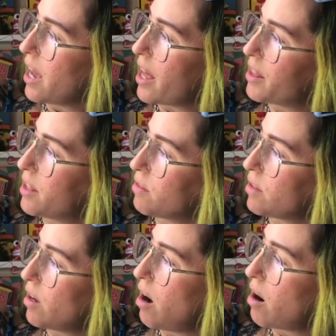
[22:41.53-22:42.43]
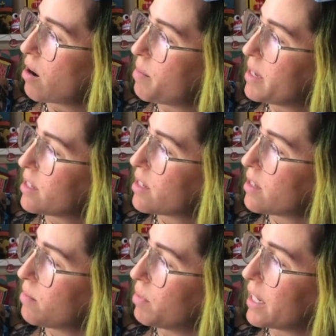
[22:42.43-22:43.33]
And the arm
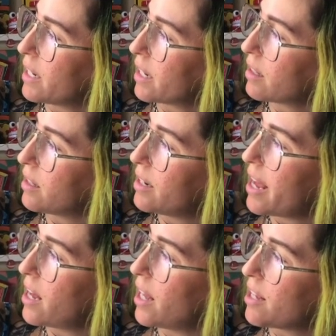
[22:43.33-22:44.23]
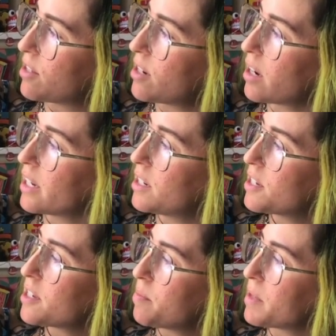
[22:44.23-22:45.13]
is bleeding. The nail has dug into
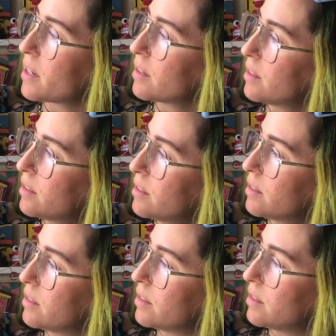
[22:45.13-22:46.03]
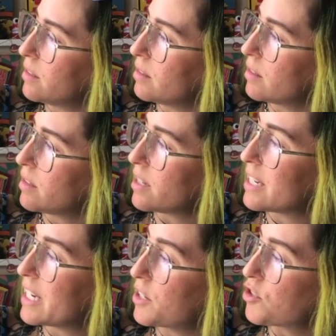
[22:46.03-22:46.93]
something. It's a
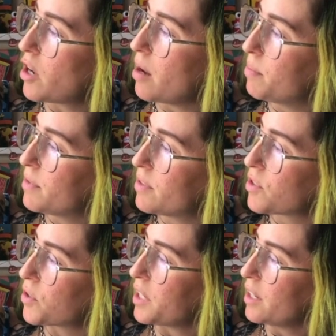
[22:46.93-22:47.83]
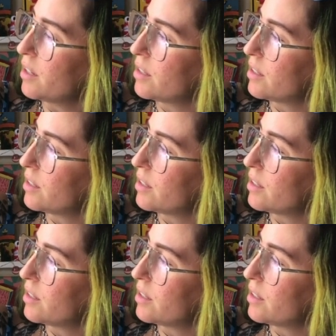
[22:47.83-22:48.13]
teardrop. It's green.